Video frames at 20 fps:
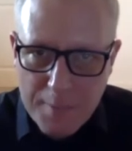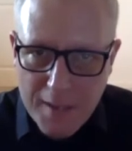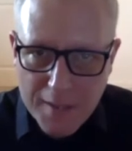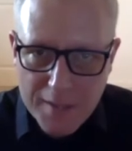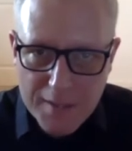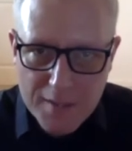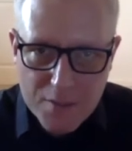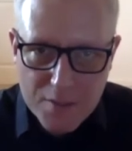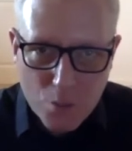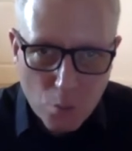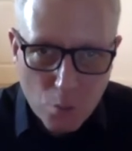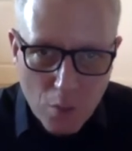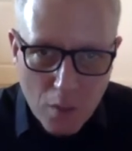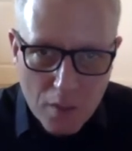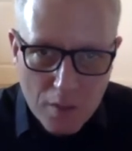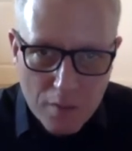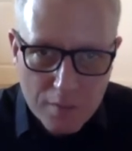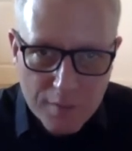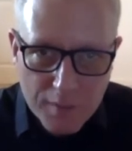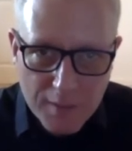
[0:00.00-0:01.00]
packages all
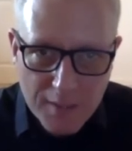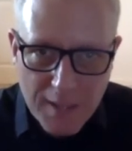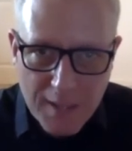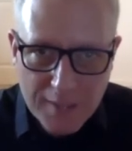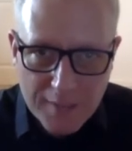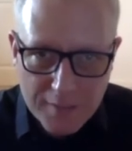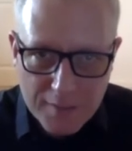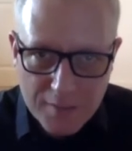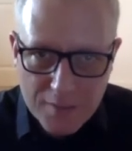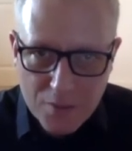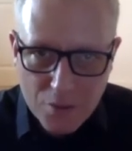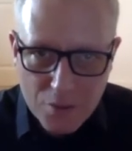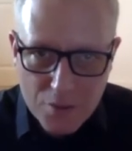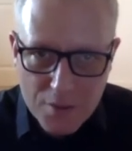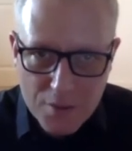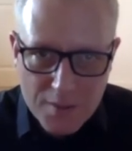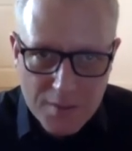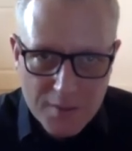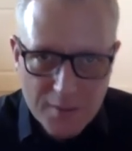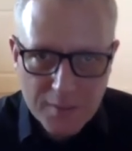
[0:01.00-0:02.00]
over Kent, not
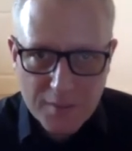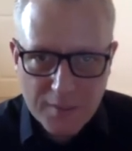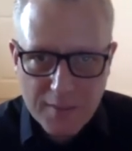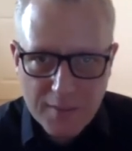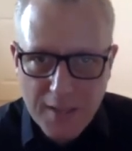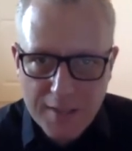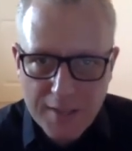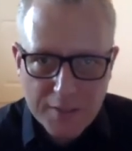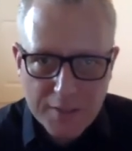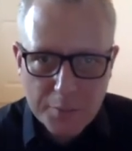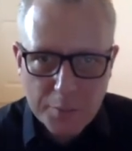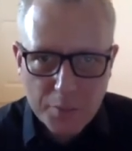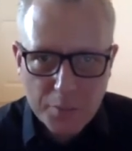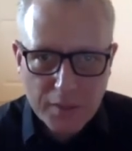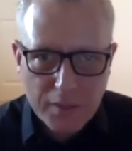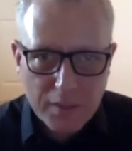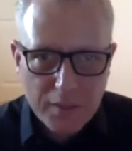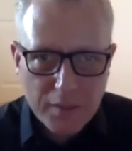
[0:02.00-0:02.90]
just in Canterbury.